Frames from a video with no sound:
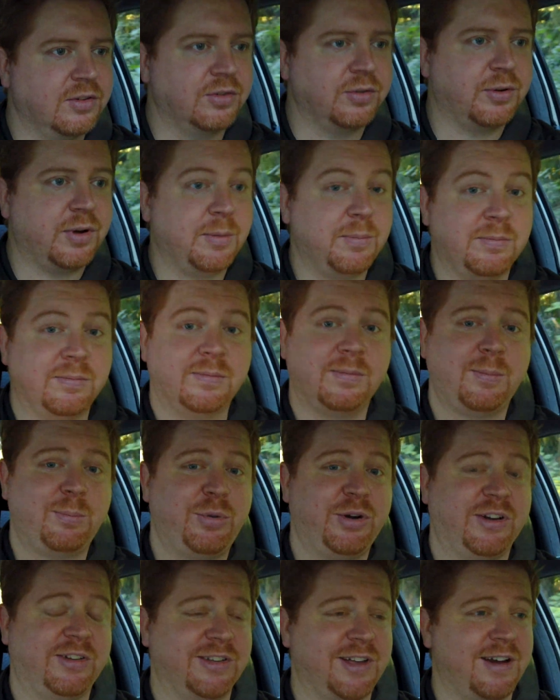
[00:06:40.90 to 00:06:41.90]
So I'm
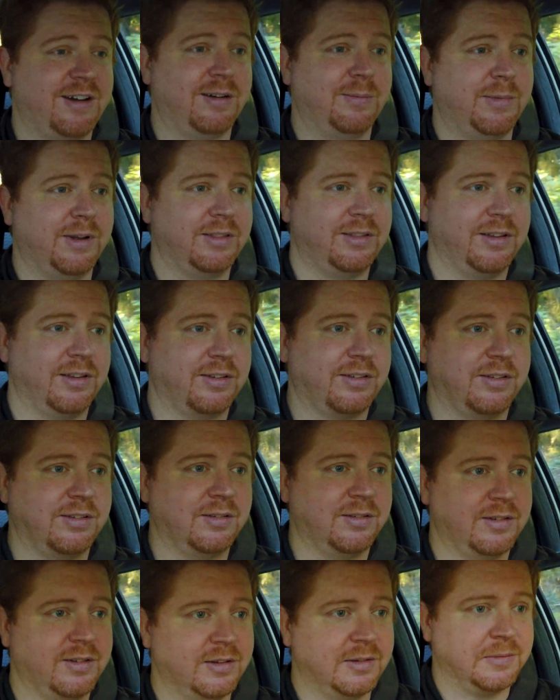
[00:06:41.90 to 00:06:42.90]
pretty excited about this.
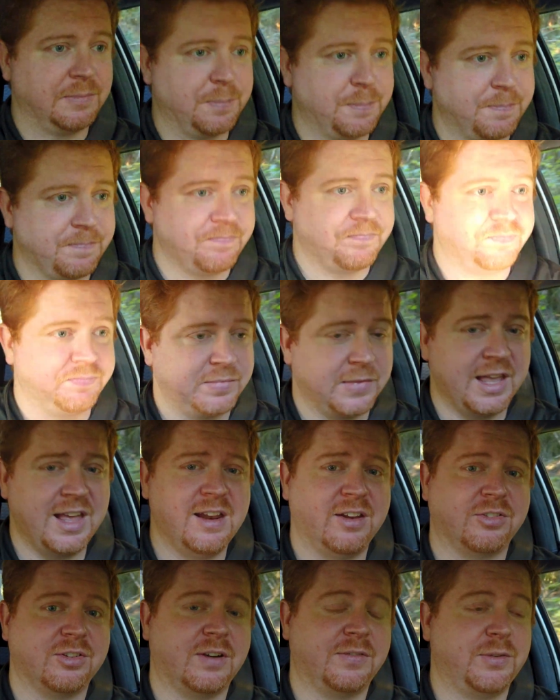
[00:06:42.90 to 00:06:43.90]
And
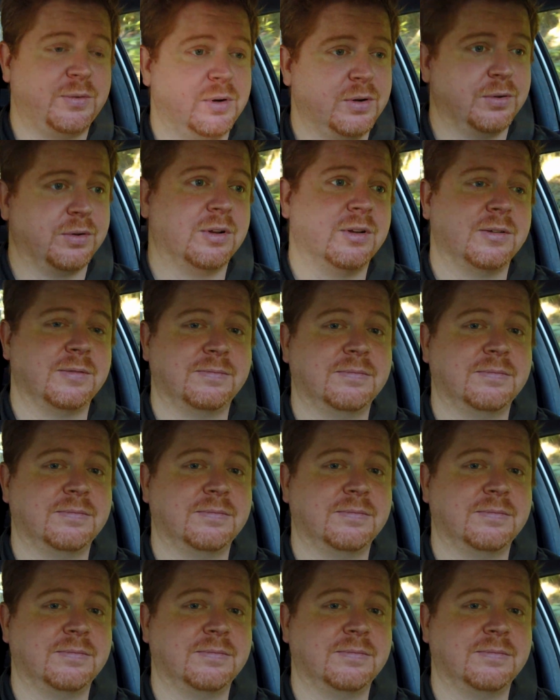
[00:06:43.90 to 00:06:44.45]
it's off the road.